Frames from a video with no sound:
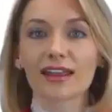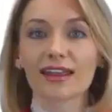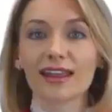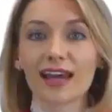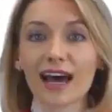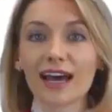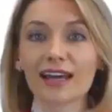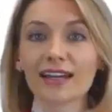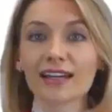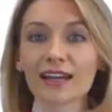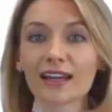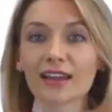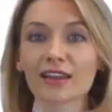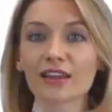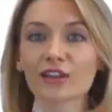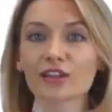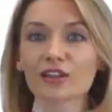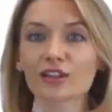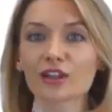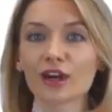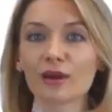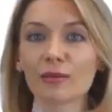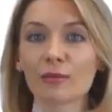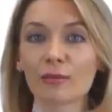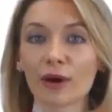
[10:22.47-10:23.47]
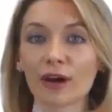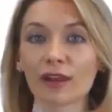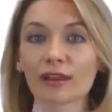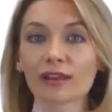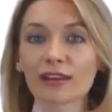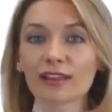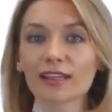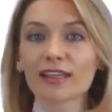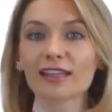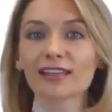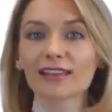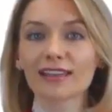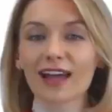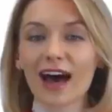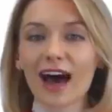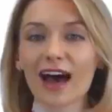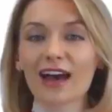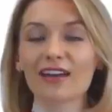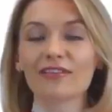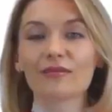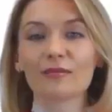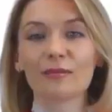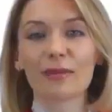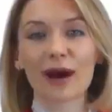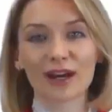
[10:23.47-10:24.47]
Then there's our monthly
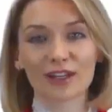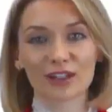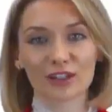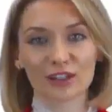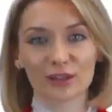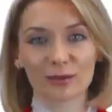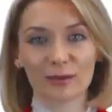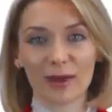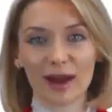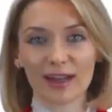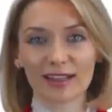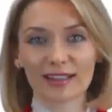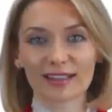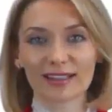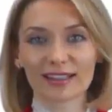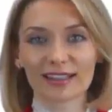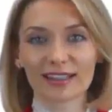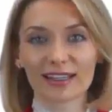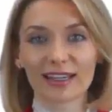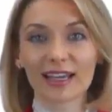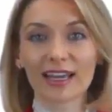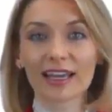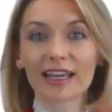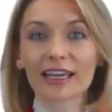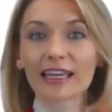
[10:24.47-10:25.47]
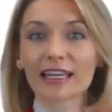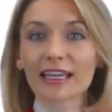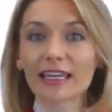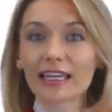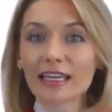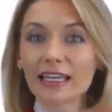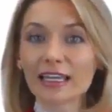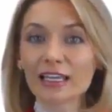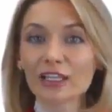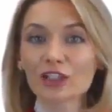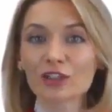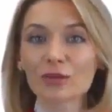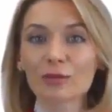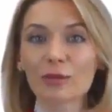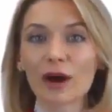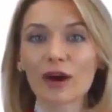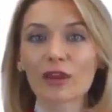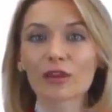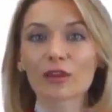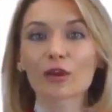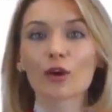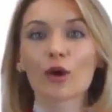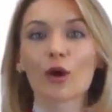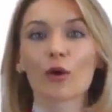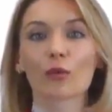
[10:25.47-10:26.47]
live masterminds. Each
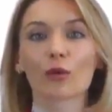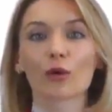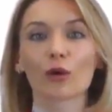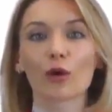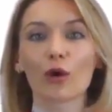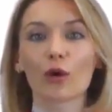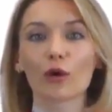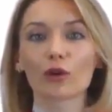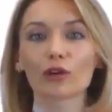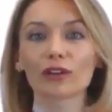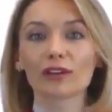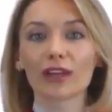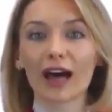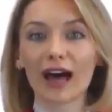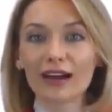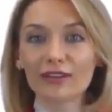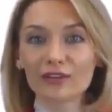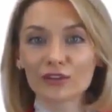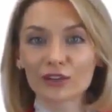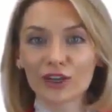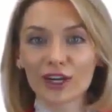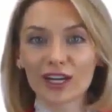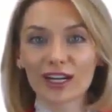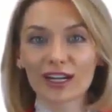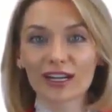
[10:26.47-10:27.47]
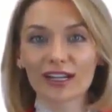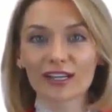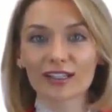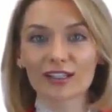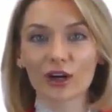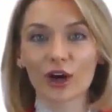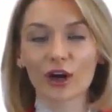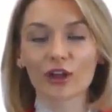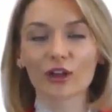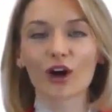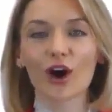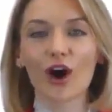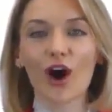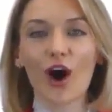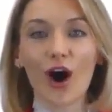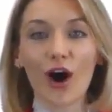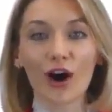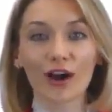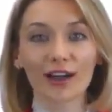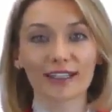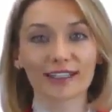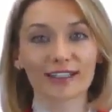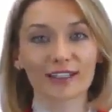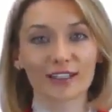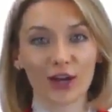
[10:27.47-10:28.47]
month, we'll hold live trainings on the
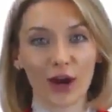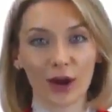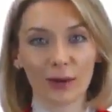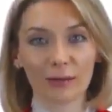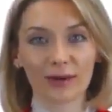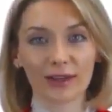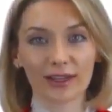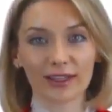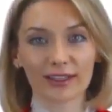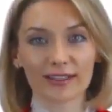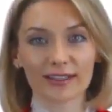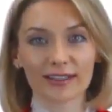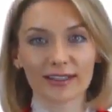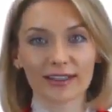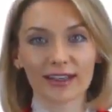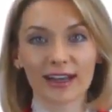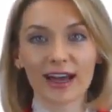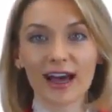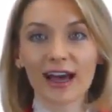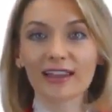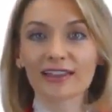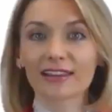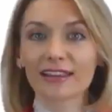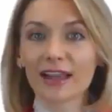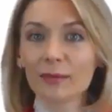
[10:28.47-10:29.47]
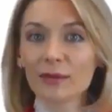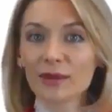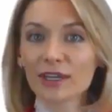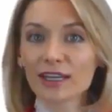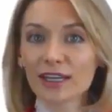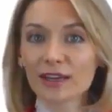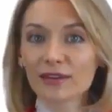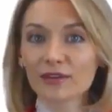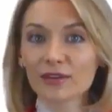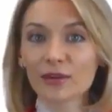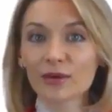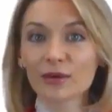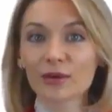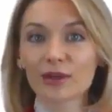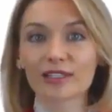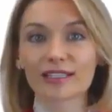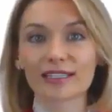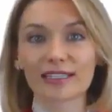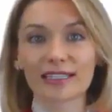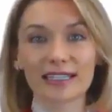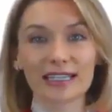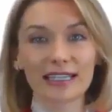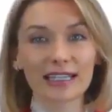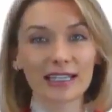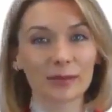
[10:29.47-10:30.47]
hottest topics. Let me give you a
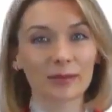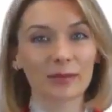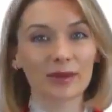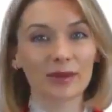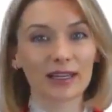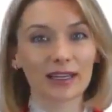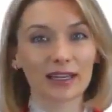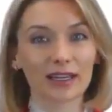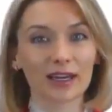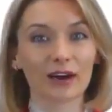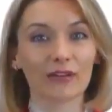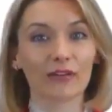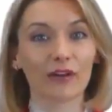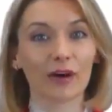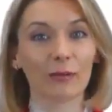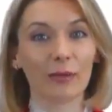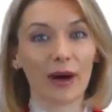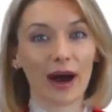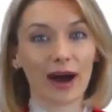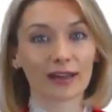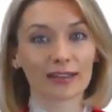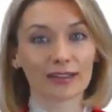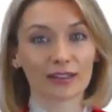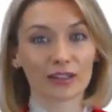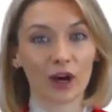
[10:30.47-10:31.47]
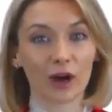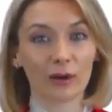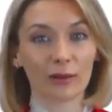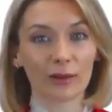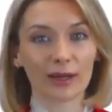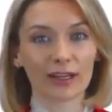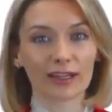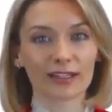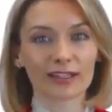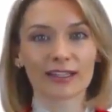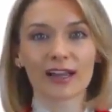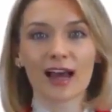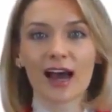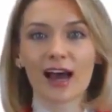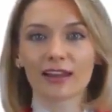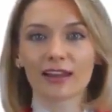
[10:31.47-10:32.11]
sneak peek of our past topics,